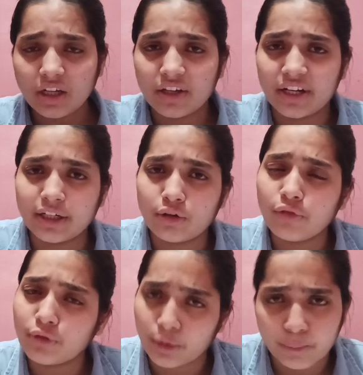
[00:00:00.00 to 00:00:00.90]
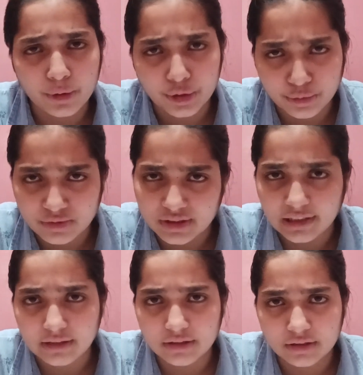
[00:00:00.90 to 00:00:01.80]
rate of reproducing
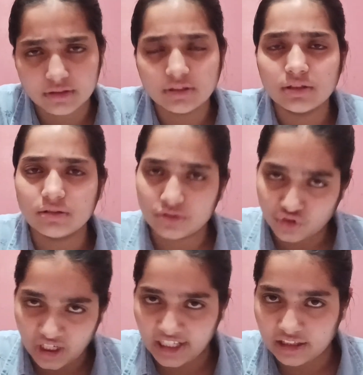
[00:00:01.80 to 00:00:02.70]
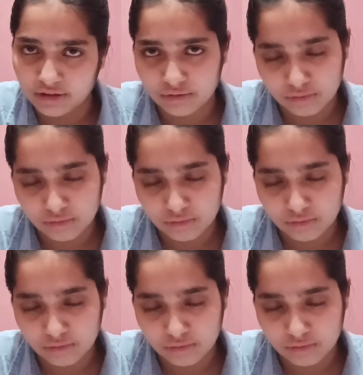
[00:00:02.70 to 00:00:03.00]
the child.